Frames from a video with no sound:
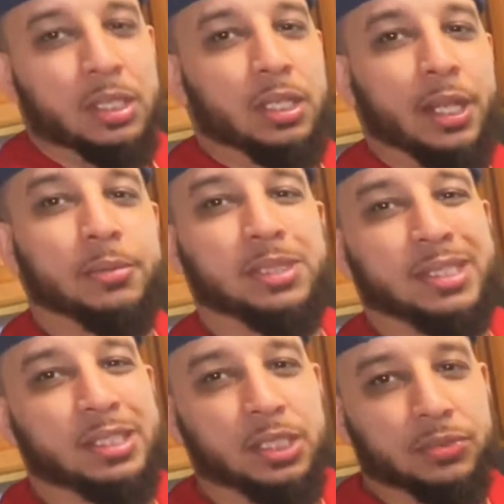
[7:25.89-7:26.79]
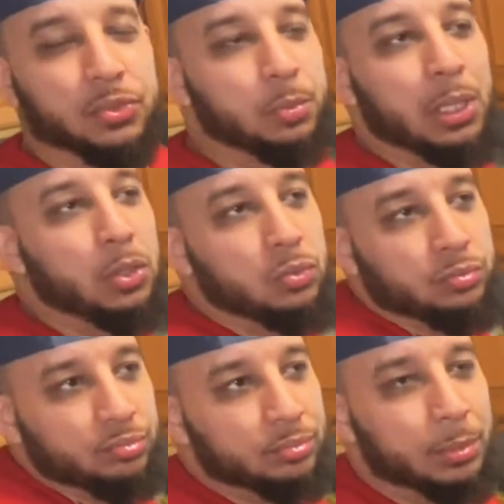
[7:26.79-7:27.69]
Let them sit in there for
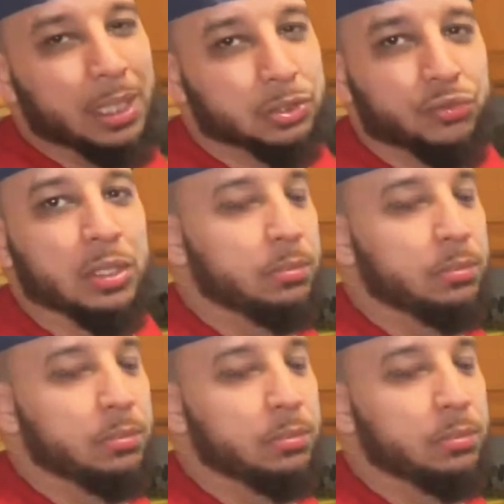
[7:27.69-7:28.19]
about 3